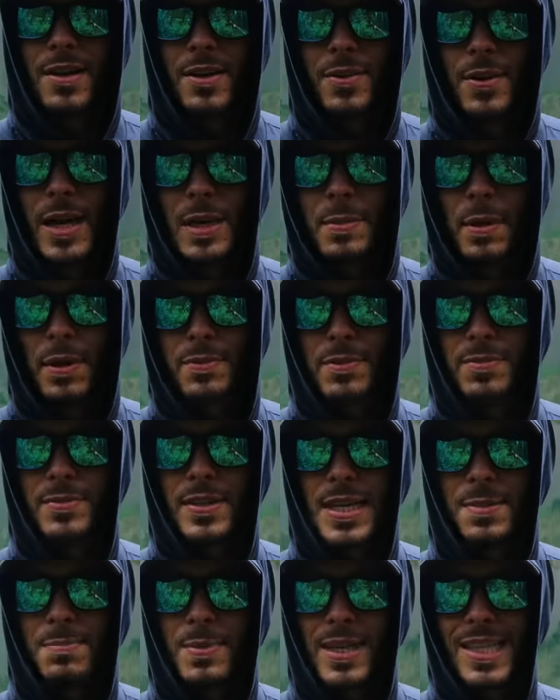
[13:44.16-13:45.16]
All right, about
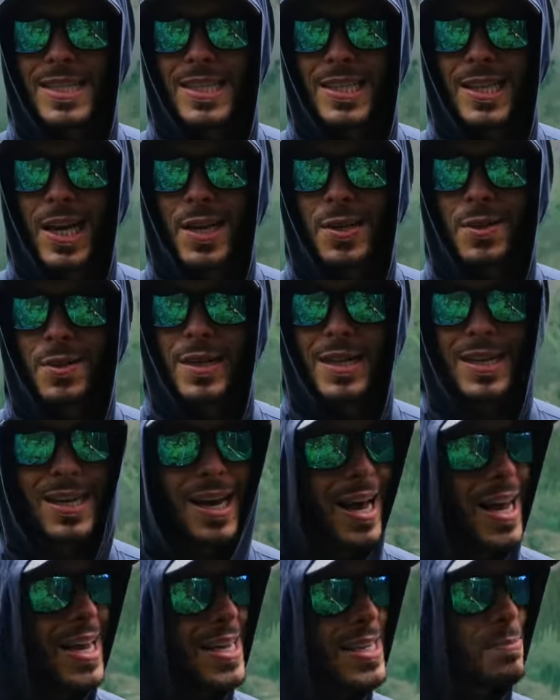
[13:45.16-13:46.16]
fifteen minutes later, it
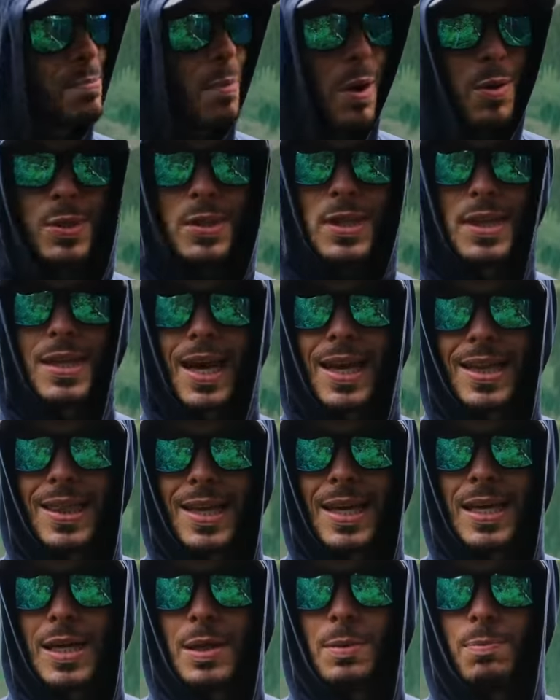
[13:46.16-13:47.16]
has mostly, I
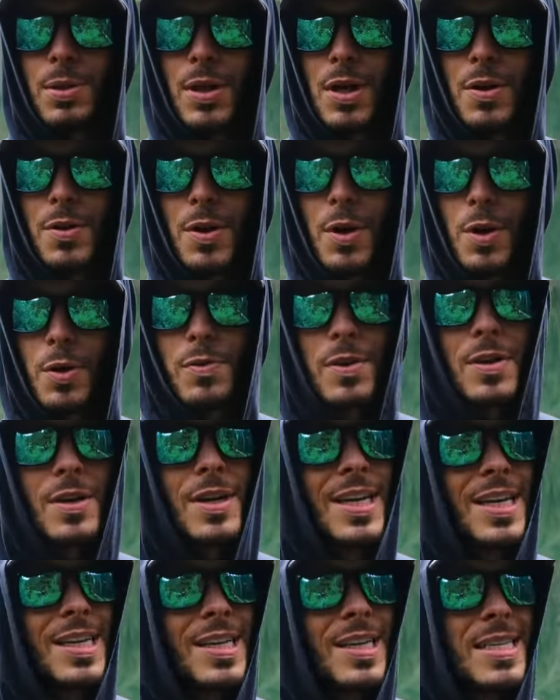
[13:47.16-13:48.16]
think, blown
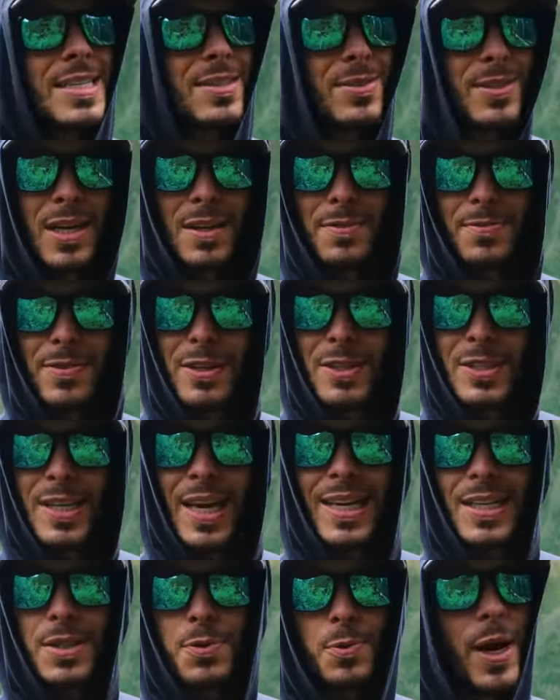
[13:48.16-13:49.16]
over. It still kind of feels
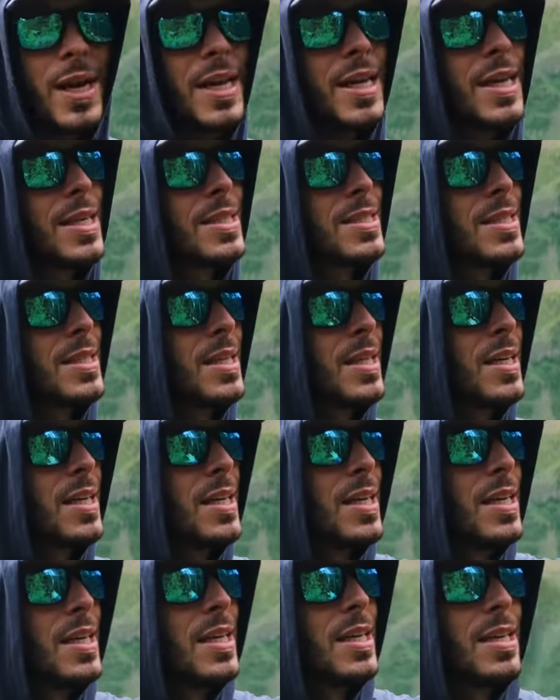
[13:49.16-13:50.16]
like it's raining because
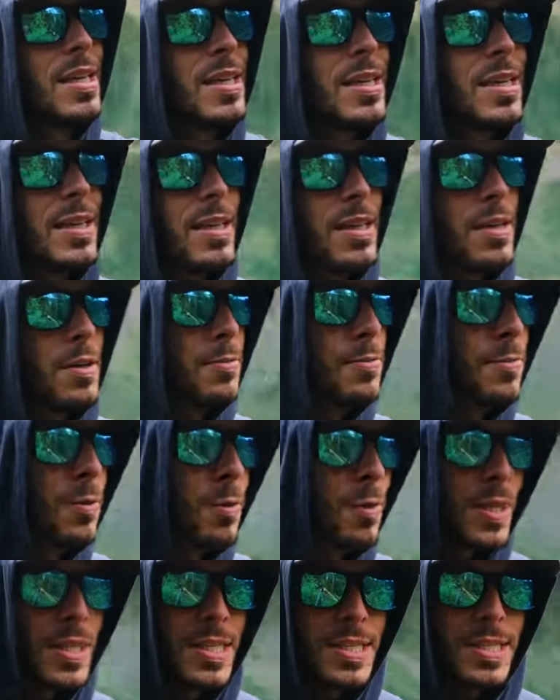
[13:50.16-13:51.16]
the, the
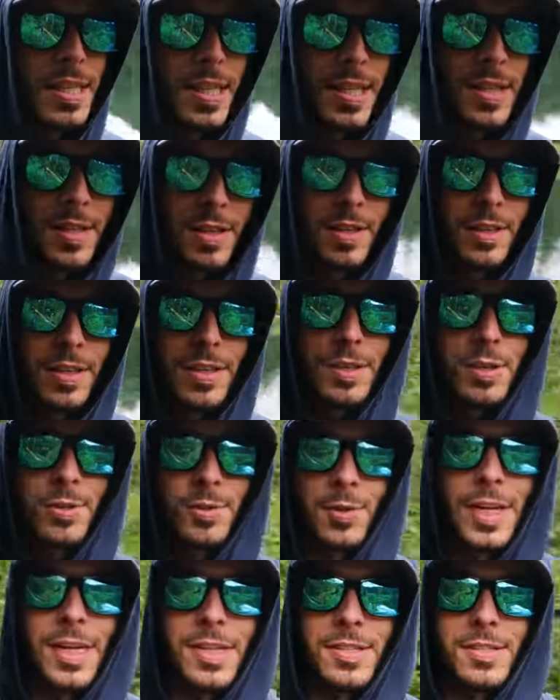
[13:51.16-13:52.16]
forest here, the
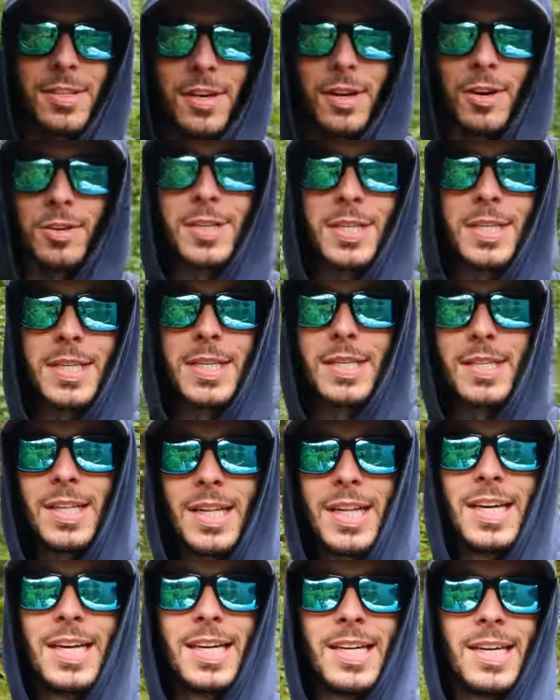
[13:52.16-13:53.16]
trees are
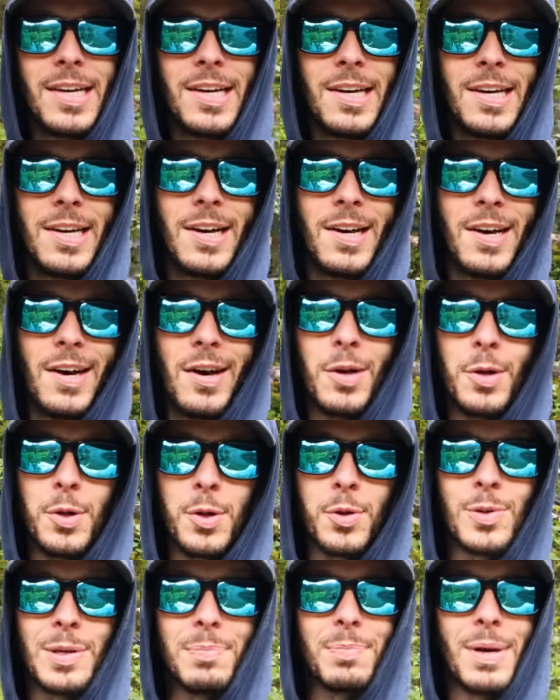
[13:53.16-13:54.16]
still
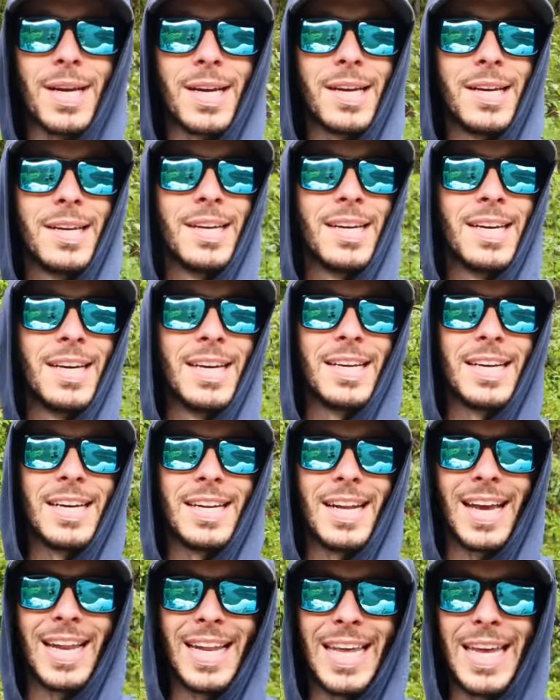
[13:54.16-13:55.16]
all dripping
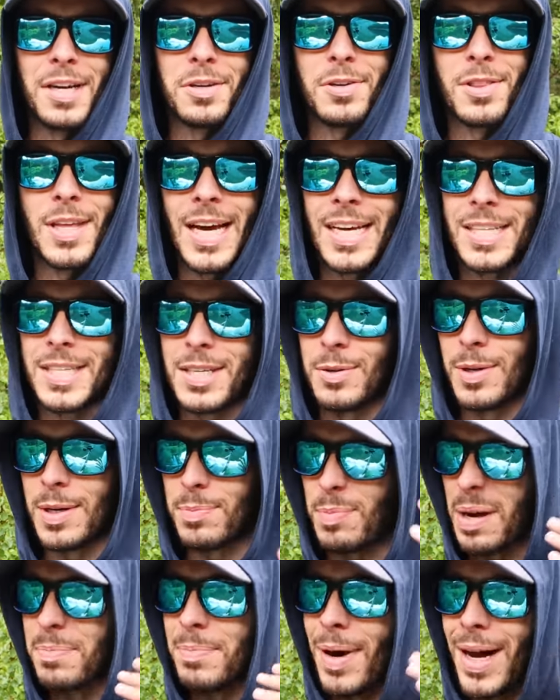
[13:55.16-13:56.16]
and I can hear that. So
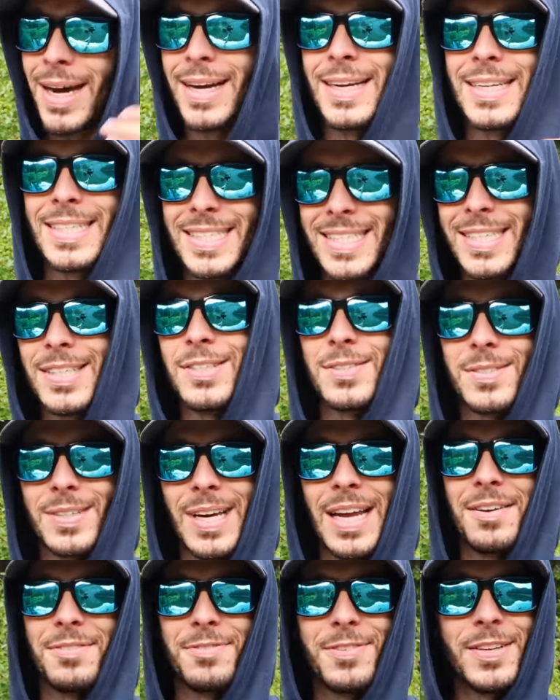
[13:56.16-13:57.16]
in my mind, it still
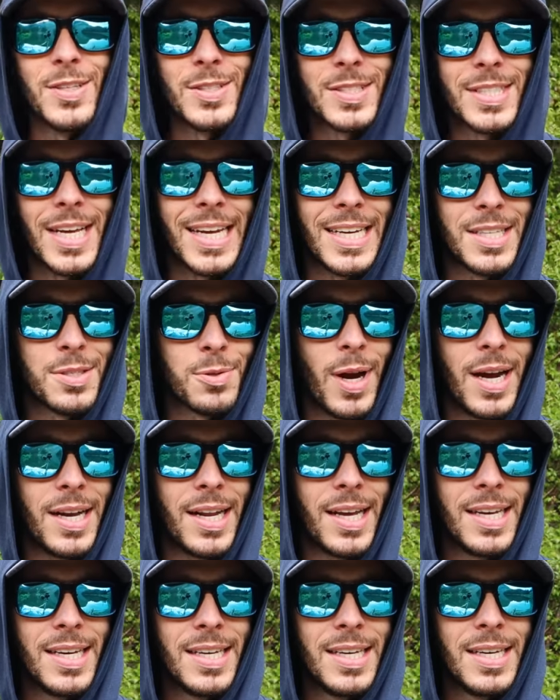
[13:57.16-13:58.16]
kind of feels like it's
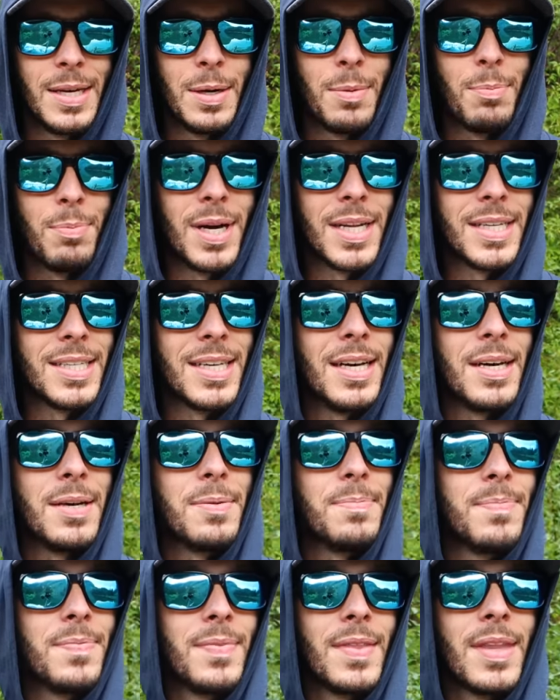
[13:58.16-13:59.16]
raining, but
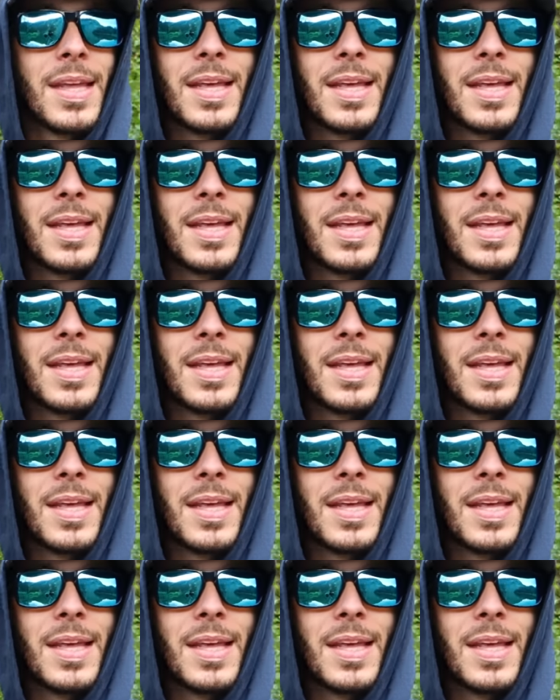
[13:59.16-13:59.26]
um,